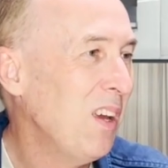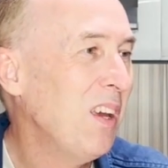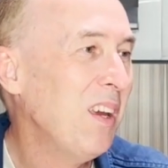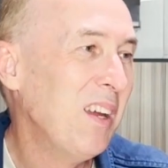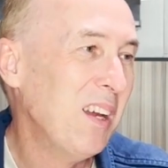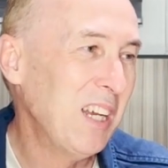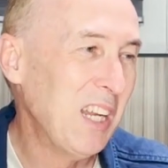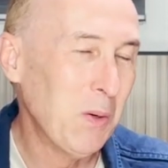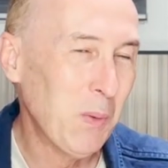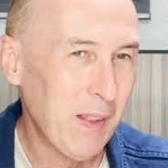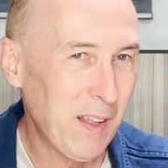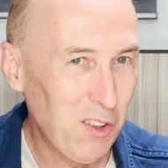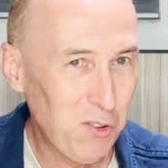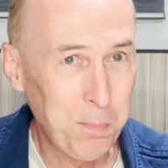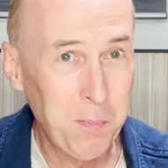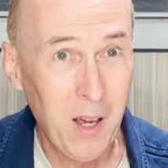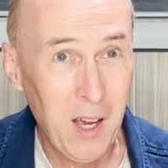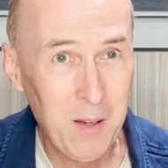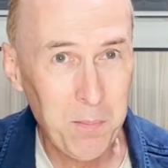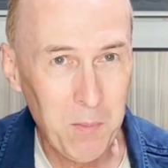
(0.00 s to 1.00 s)
Anyway, that's
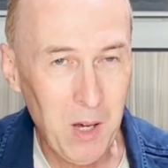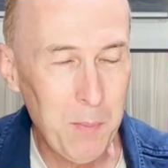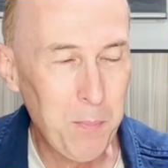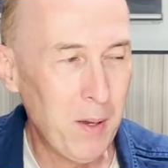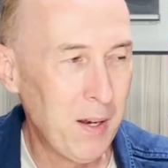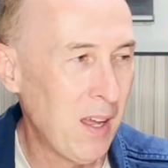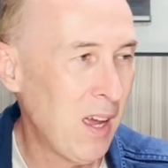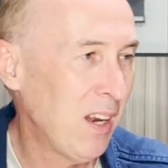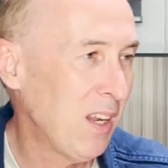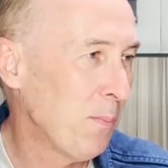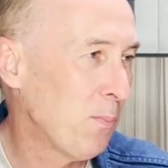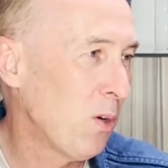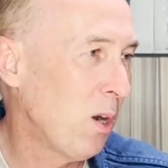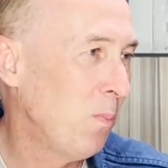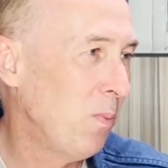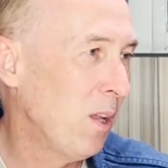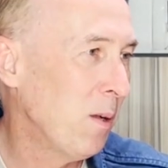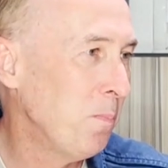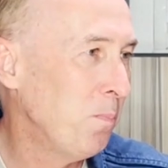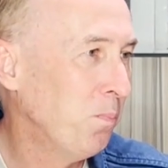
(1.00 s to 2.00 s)
my banana
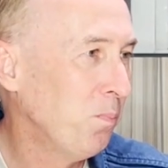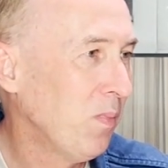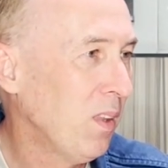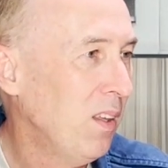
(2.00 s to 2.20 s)
problem.